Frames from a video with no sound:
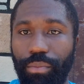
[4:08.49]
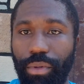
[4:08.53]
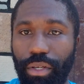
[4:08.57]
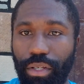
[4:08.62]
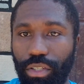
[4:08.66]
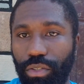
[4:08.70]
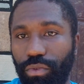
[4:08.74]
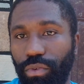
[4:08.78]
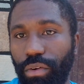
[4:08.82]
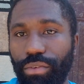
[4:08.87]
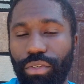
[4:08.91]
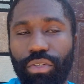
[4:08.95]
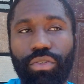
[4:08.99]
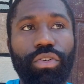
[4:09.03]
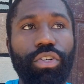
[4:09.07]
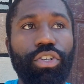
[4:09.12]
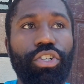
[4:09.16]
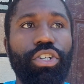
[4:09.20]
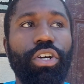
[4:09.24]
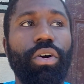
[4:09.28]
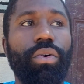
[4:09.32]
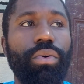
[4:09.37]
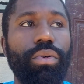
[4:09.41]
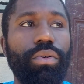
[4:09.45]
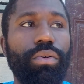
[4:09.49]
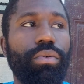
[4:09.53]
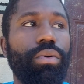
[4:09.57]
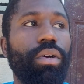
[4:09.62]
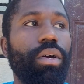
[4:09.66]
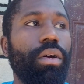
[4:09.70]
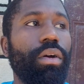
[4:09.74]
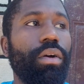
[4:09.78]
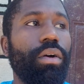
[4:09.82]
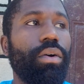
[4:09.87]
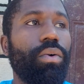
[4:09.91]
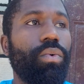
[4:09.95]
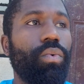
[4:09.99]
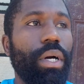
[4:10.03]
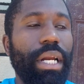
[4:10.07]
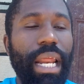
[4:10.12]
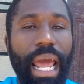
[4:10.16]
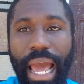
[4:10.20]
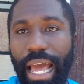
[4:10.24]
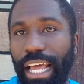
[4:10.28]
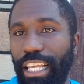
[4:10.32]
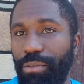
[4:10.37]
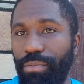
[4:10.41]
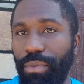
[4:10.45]
Because the river is going to show you what
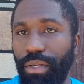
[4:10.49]
has